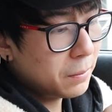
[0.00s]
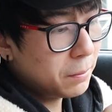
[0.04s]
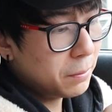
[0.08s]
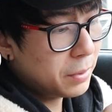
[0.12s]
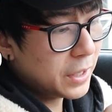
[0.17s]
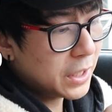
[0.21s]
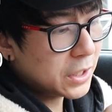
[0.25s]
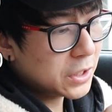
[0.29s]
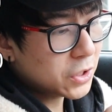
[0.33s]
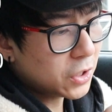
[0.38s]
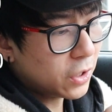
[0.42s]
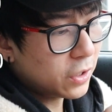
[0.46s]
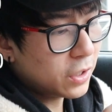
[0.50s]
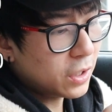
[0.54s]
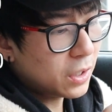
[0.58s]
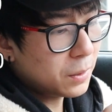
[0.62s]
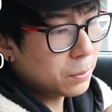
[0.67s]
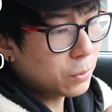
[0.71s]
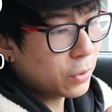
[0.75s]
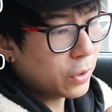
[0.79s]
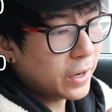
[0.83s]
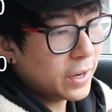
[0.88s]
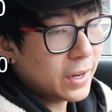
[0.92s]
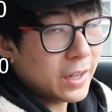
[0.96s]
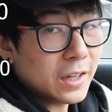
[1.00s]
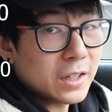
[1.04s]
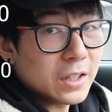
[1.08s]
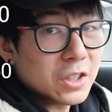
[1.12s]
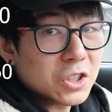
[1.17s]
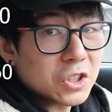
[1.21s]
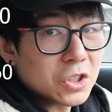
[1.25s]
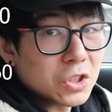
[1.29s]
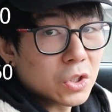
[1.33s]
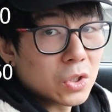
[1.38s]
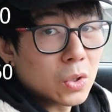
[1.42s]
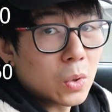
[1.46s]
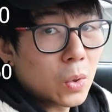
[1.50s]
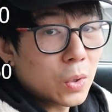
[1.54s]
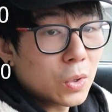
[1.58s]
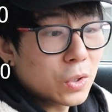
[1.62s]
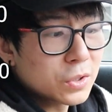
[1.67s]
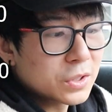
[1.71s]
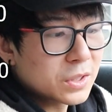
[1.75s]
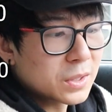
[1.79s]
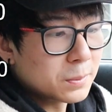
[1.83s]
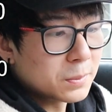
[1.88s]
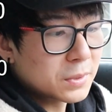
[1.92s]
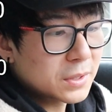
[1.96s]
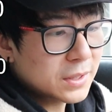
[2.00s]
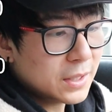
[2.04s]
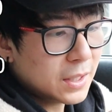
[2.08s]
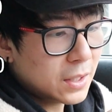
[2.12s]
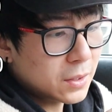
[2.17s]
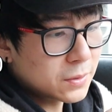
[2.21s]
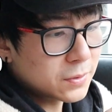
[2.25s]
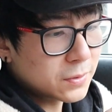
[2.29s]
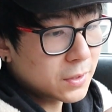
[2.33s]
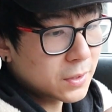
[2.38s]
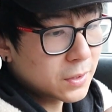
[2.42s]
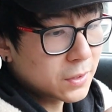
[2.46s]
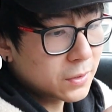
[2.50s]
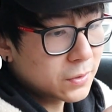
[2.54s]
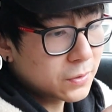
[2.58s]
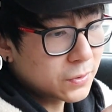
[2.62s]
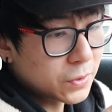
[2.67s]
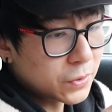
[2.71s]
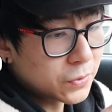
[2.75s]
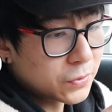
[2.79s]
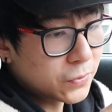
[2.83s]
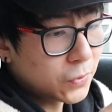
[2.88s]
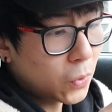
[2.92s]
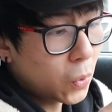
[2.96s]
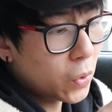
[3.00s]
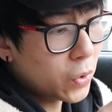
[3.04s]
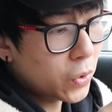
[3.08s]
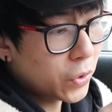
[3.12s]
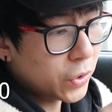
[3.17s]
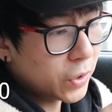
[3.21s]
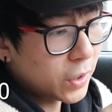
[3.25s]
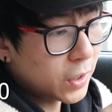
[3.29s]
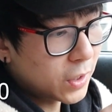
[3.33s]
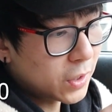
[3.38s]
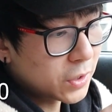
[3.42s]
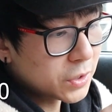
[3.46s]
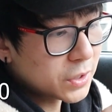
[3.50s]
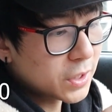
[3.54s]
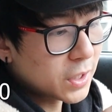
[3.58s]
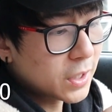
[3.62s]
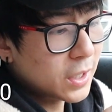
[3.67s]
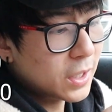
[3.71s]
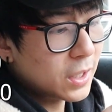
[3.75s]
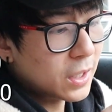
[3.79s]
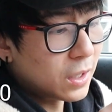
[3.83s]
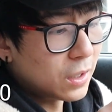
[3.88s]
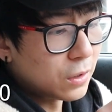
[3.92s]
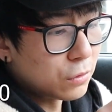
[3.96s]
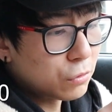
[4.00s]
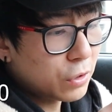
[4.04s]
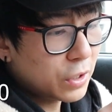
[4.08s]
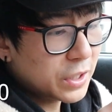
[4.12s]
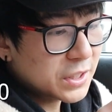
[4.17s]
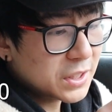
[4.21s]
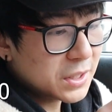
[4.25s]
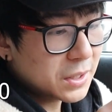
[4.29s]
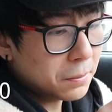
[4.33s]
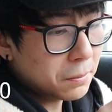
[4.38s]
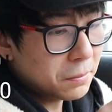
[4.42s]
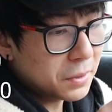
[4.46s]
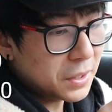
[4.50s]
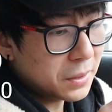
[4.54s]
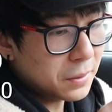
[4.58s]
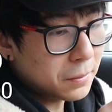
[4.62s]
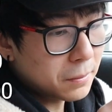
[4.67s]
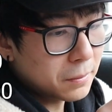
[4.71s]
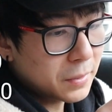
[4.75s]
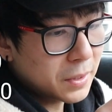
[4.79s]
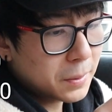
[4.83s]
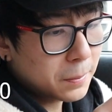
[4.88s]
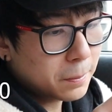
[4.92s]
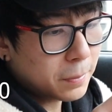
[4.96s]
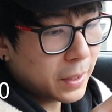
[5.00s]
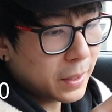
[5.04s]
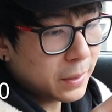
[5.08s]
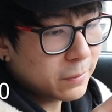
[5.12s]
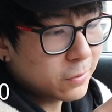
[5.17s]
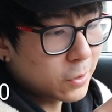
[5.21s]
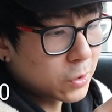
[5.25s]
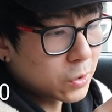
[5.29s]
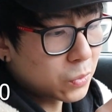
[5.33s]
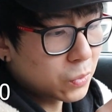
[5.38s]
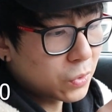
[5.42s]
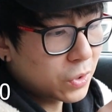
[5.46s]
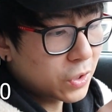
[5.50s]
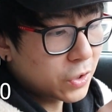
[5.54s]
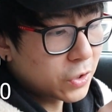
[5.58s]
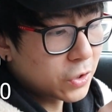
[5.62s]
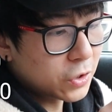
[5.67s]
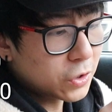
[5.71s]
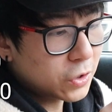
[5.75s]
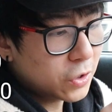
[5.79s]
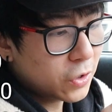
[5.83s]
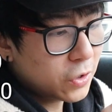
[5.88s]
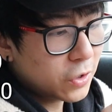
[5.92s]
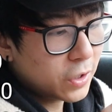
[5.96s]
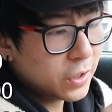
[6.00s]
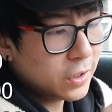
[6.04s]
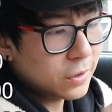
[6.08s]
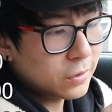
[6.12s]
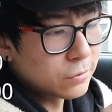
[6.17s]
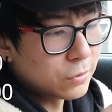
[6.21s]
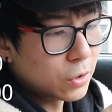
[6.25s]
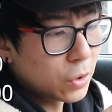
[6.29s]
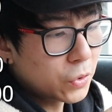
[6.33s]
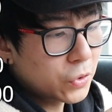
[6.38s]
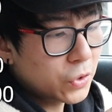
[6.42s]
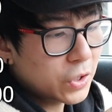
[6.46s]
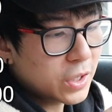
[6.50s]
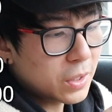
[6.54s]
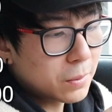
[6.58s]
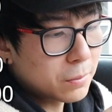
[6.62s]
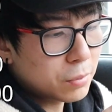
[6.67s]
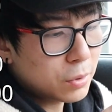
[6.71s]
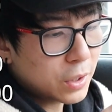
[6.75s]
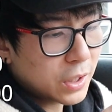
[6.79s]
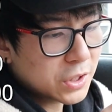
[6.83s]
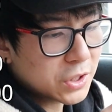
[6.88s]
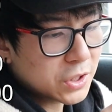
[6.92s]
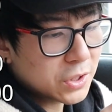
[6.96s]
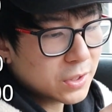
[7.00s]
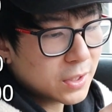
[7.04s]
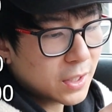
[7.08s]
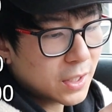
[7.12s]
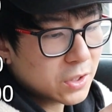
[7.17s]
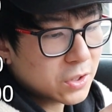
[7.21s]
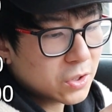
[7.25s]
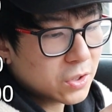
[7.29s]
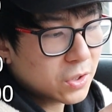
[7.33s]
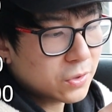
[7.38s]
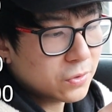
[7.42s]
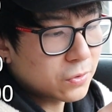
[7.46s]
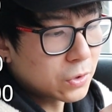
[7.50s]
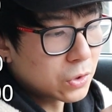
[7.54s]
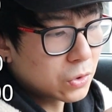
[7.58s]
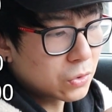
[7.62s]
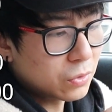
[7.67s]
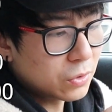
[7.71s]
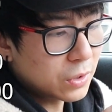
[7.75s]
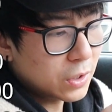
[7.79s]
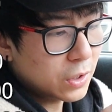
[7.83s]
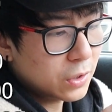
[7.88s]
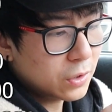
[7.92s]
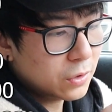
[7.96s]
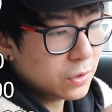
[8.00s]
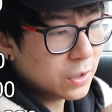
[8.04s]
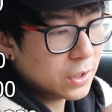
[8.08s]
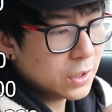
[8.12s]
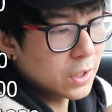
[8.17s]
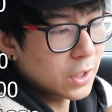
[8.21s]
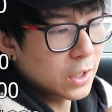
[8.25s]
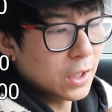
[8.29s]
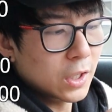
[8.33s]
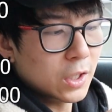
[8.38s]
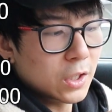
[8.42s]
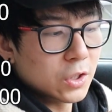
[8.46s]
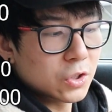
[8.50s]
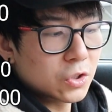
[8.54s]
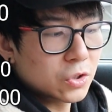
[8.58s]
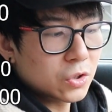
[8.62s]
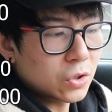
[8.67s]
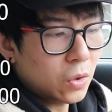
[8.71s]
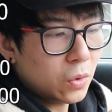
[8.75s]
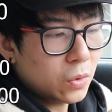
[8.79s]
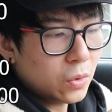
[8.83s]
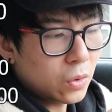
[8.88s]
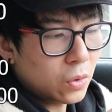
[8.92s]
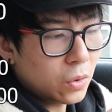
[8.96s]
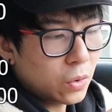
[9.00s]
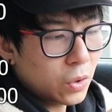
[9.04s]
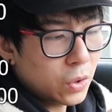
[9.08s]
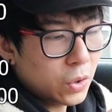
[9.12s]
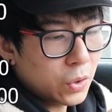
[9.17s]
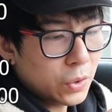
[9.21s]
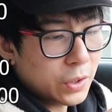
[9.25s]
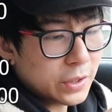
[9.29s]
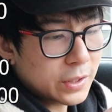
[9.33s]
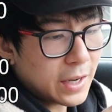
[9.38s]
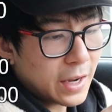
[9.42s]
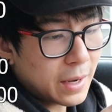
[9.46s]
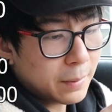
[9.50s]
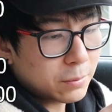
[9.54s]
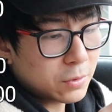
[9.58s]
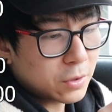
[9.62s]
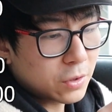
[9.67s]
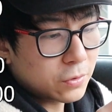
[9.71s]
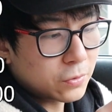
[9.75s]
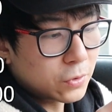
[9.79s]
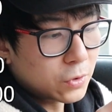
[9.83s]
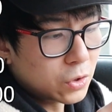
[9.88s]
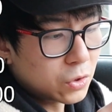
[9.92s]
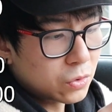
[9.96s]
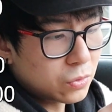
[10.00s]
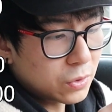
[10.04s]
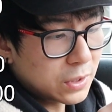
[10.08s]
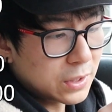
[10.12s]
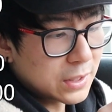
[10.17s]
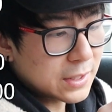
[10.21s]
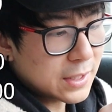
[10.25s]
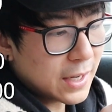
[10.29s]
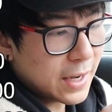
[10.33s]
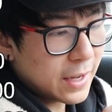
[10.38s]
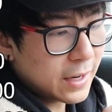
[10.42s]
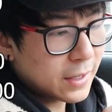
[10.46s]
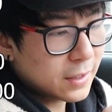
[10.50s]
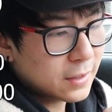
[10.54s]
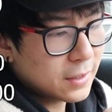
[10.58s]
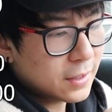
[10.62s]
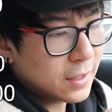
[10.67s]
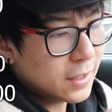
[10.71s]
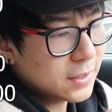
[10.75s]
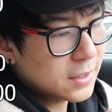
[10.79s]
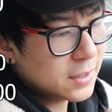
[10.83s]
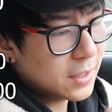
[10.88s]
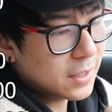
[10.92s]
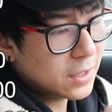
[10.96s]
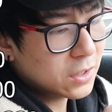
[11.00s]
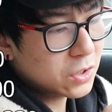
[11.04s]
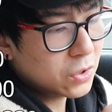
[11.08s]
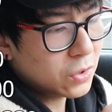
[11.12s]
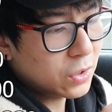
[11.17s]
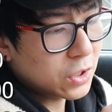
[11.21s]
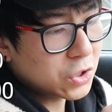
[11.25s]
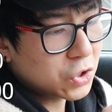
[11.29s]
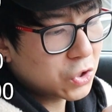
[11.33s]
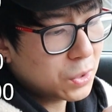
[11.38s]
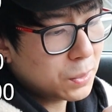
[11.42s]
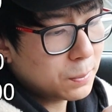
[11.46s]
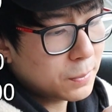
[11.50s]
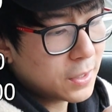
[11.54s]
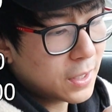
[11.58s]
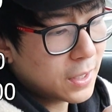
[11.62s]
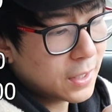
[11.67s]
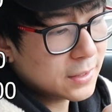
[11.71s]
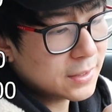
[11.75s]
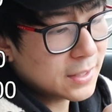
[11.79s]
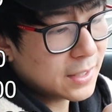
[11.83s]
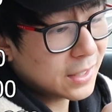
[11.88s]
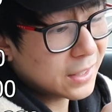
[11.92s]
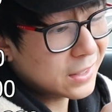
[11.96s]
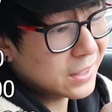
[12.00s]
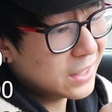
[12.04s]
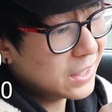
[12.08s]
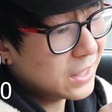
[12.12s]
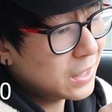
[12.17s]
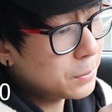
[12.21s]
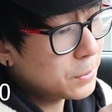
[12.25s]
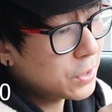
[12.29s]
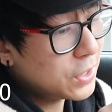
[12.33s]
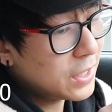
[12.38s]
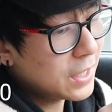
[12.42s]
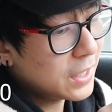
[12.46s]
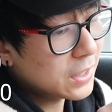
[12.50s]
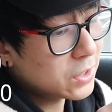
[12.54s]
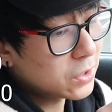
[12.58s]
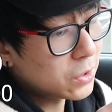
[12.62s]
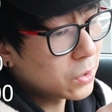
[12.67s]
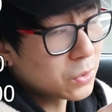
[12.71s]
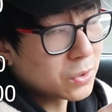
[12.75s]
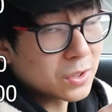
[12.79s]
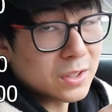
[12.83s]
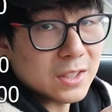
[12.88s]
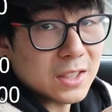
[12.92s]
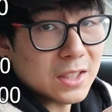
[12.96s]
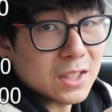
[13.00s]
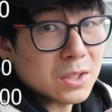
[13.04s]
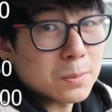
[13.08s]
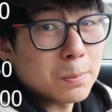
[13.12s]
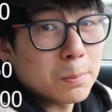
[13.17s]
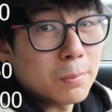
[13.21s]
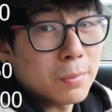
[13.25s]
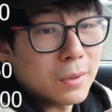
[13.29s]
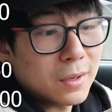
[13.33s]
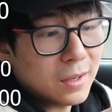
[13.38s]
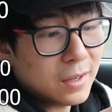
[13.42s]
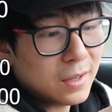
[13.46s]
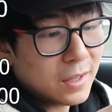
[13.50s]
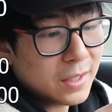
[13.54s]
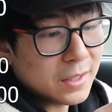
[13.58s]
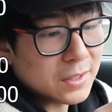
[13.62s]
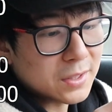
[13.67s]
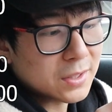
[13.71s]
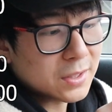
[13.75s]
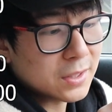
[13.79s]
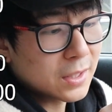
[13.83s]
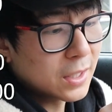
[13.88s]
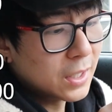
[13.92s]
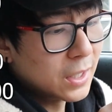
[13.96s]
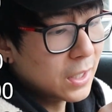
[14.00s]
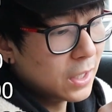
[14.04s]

BHR upgraded ignition coils themselves for $400. A Racing Beat mid pipe for $330. Rotary compression tester for $300. Zone oil adapter for $310. Continental Extreme Contact DWSO6 Plus